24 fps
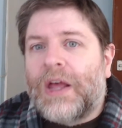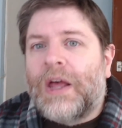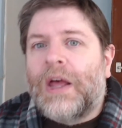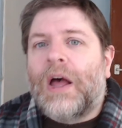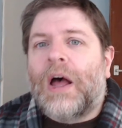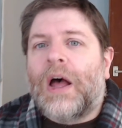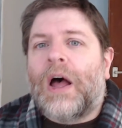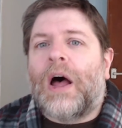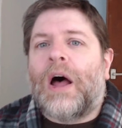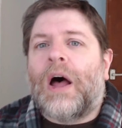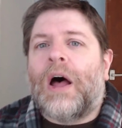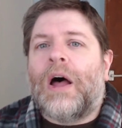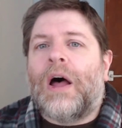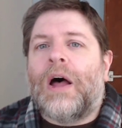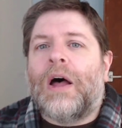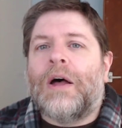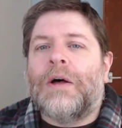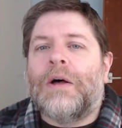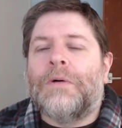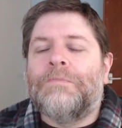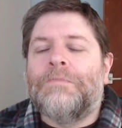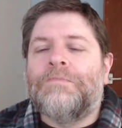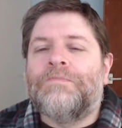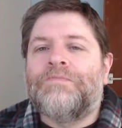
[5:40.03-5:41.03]

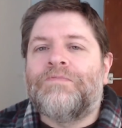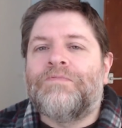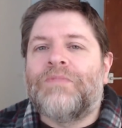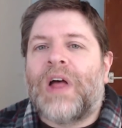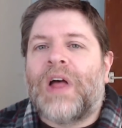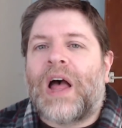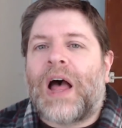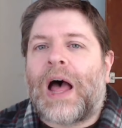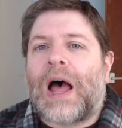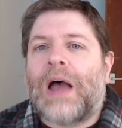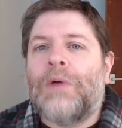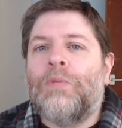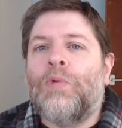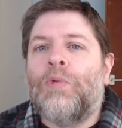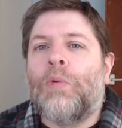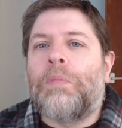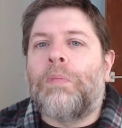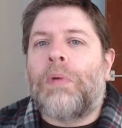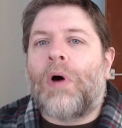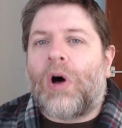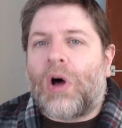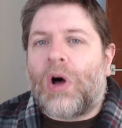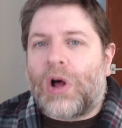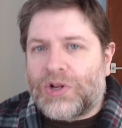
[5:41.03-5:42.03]
I will
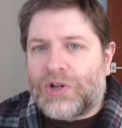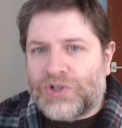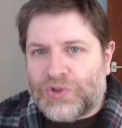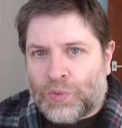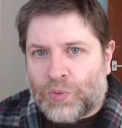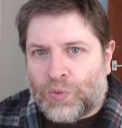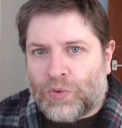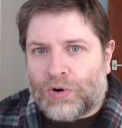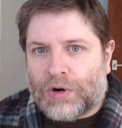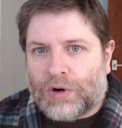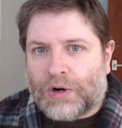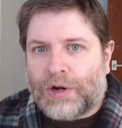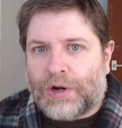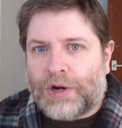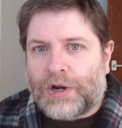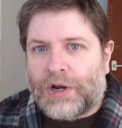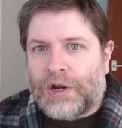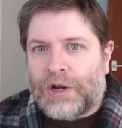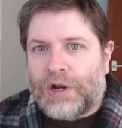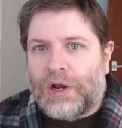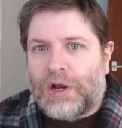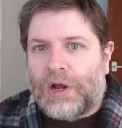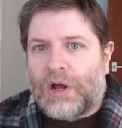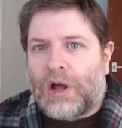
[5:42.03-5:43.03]
pause work
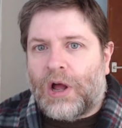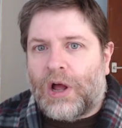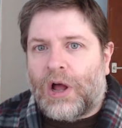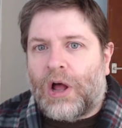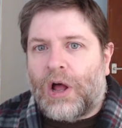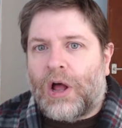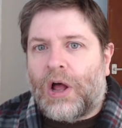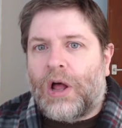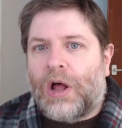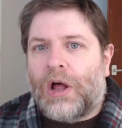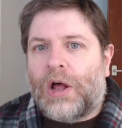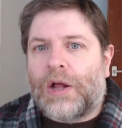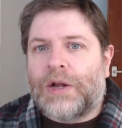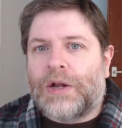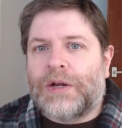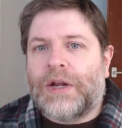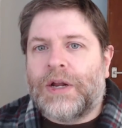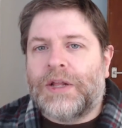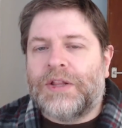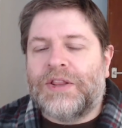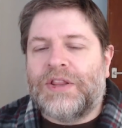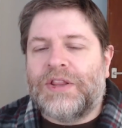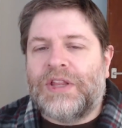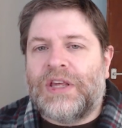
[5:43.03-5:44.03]
on
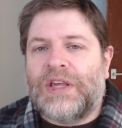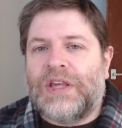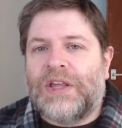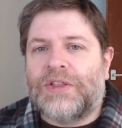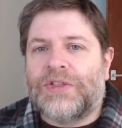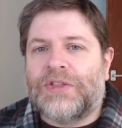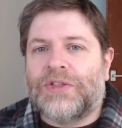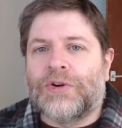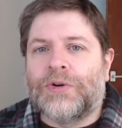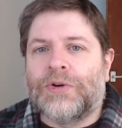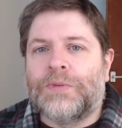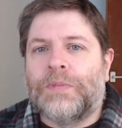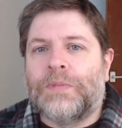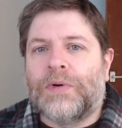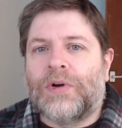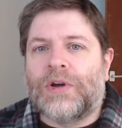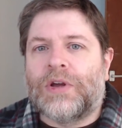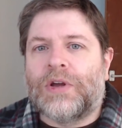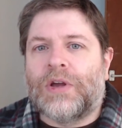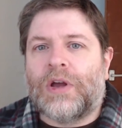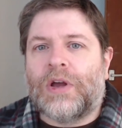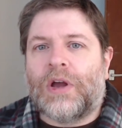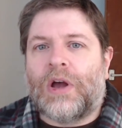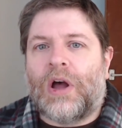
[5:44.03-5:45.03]
the third
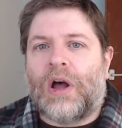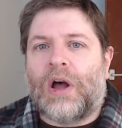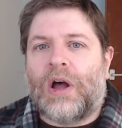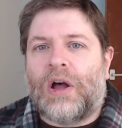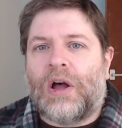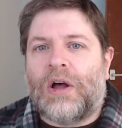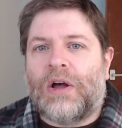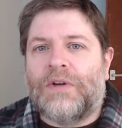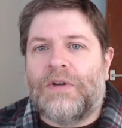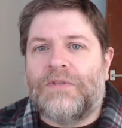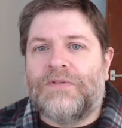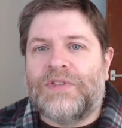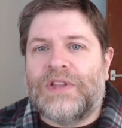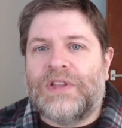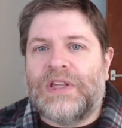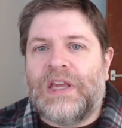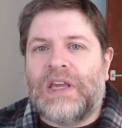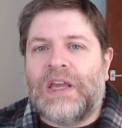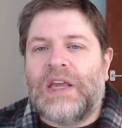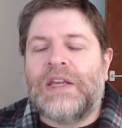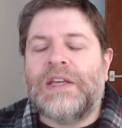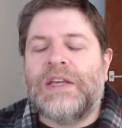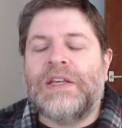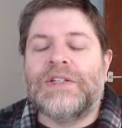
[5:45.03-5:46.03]
book of the
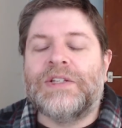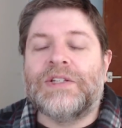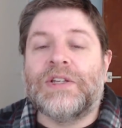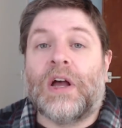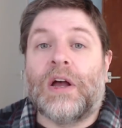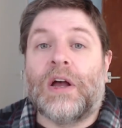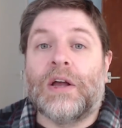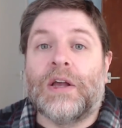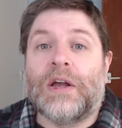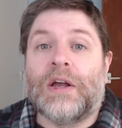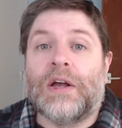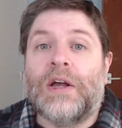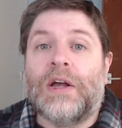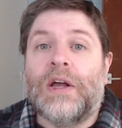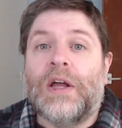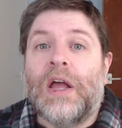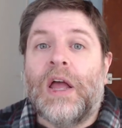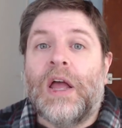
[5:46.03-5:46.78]
Ihi saga